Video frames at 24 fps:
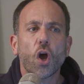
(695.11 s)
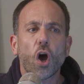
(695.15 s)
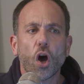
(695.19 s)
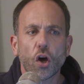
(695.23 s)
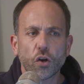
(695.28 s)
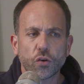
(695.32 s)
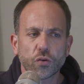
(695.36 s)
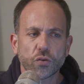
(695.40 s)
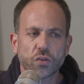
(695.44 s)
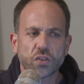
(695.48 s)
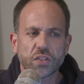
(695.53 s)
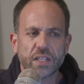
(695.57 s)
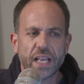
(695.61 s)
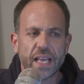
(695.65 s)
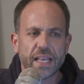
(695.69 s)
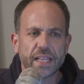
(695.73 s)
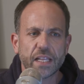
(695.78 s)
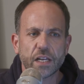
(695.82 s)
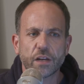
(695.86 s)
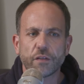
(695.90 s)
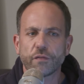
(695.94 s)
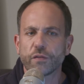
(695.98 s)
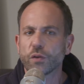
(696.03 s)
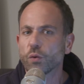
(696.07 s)

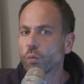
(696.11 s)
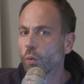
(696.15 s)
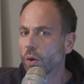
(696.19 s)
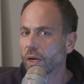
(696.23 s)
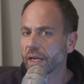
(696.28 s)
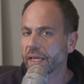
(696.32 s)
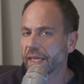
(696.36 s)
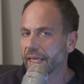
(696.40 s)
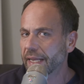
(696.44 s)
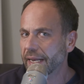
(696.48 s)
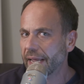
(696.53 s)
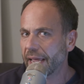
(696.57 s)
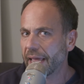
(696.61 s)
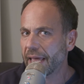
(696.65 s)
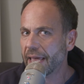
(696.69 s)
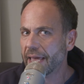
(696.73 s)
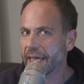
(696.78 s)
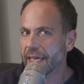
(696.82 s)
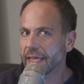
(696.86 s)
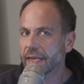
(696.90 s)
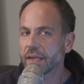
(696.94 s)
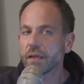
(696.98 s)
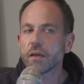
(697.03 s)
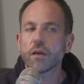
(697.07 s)
understand that if you want to get
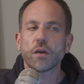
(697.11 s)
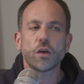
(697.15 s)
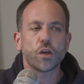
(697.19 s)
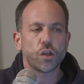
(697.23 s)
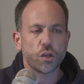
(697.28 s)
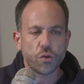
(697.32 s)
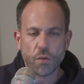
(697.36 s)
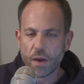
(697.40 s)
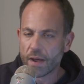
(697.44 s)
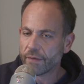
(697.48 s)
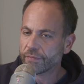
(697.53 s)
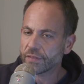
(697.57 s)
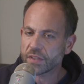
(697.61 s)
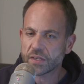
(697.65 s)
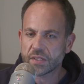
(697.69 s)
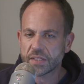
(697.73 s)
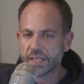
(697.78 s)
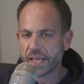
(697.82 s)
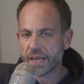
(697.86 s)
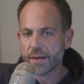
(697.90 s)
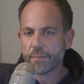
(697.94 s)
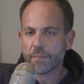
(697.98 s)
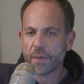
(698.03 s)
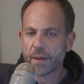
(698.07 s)
ahead, you have to
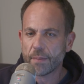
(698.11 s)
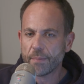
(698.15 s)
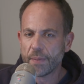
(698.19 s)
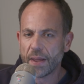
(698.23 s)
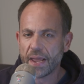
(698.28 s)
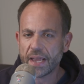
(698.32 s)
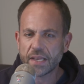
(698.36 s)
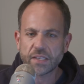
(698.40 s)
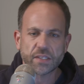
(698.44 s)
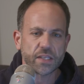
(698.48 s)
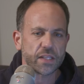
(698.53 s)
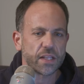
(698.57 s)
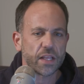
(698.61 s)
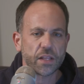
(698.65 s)
stay at my pace.